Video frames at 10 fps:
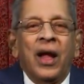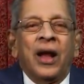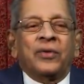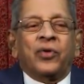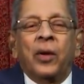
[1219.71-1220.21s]

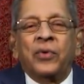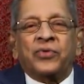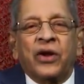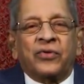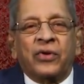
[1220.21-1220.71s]
And Swami
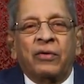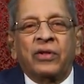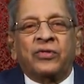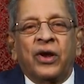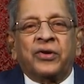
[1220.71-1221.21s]
said
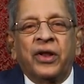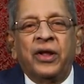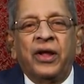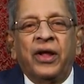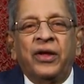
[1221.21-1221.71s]

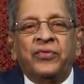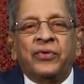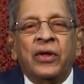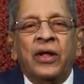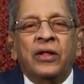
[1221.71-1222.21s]
7:30
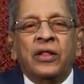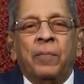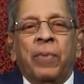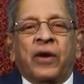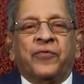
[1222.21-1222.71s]
is the
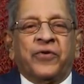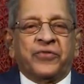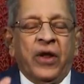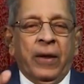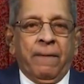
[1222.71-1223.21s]
breakfast
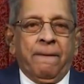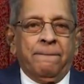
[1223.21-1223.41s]
time.